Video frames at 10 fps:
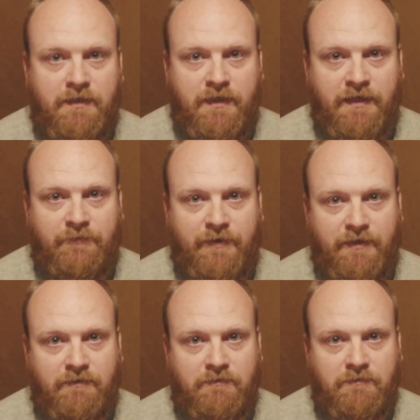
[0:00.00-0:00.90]
Anyway,
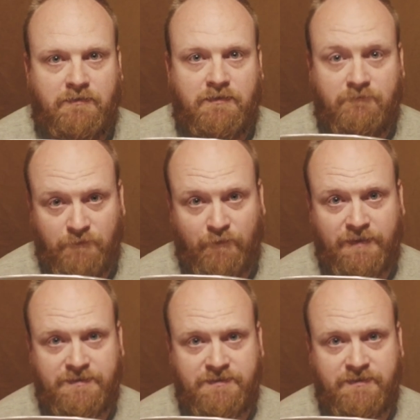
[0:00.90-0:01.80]
if you
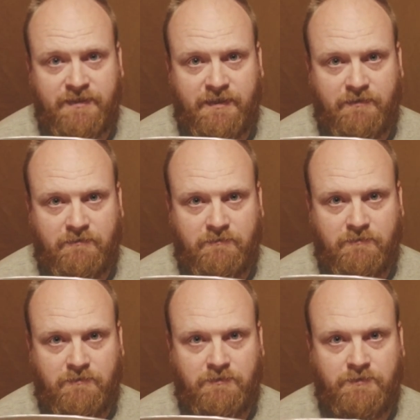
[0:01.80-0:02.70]
want to see that,
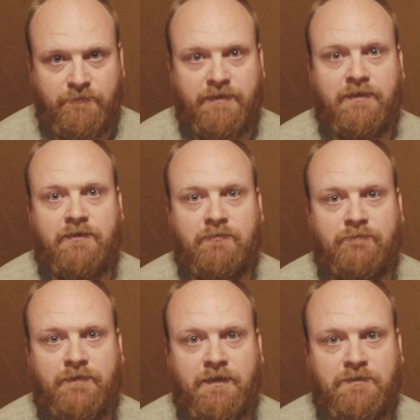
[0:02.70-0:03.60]
if you want to get a
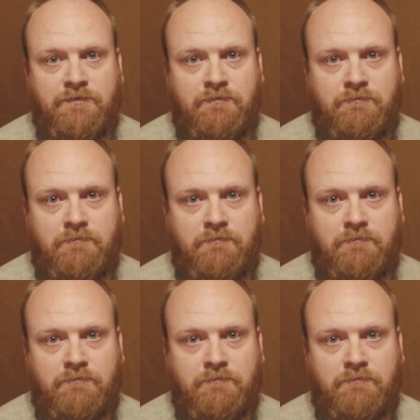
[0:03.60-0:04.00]
notification,